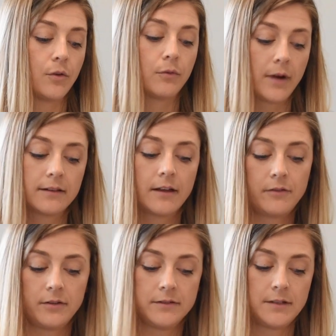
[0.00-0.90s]
the right
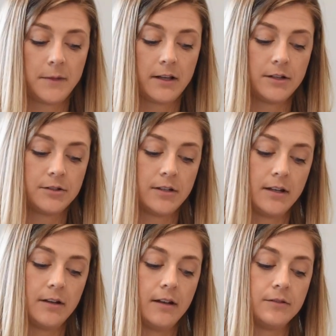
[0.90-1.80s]
level of
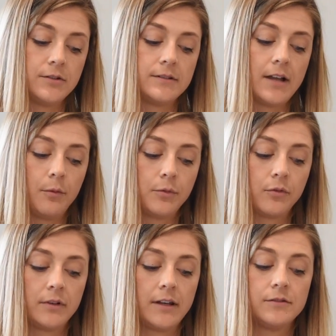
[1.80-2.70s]
stimulation just helps
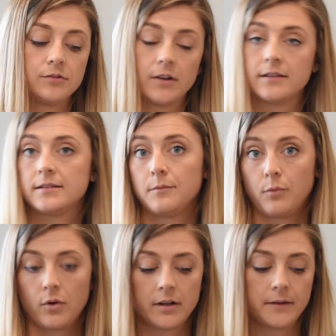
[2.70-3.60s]
relieve stress and
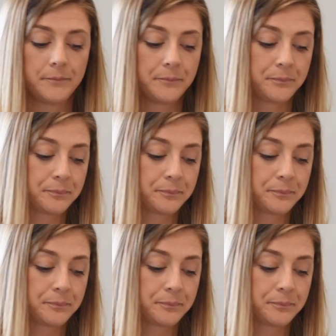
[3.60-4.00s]
boredom.